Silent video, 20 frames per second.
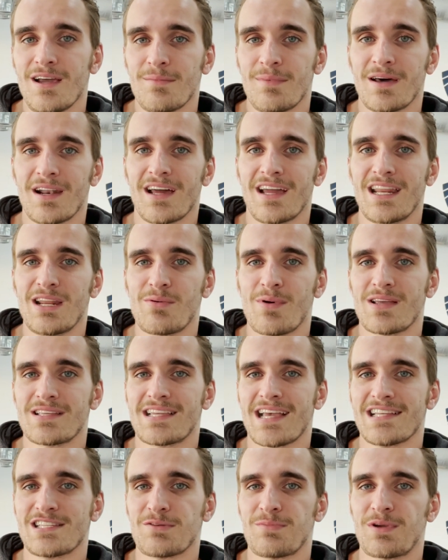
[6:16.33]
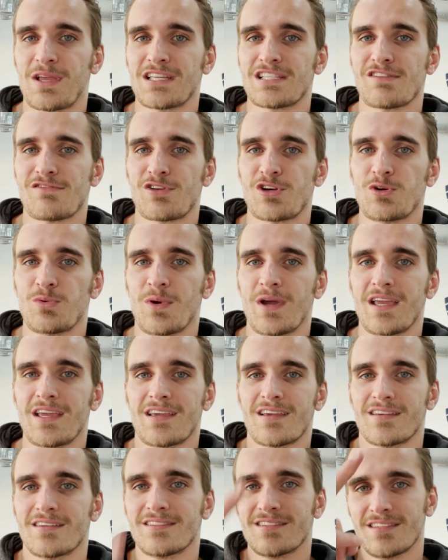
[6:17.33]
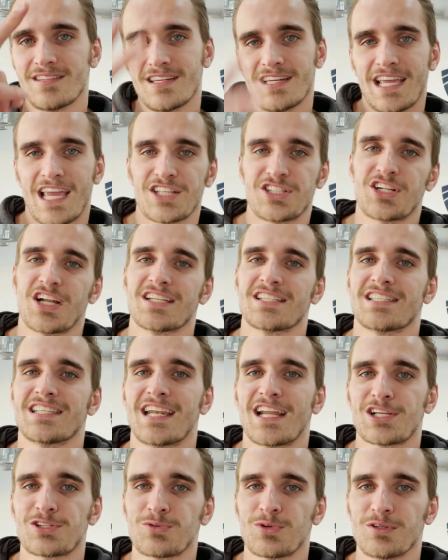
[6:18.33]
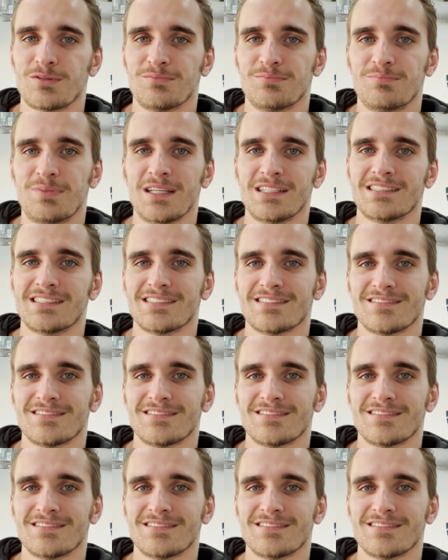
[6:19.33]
But anyways, guys, hope you guys have a good week. Catch you guys in the next one. Peace.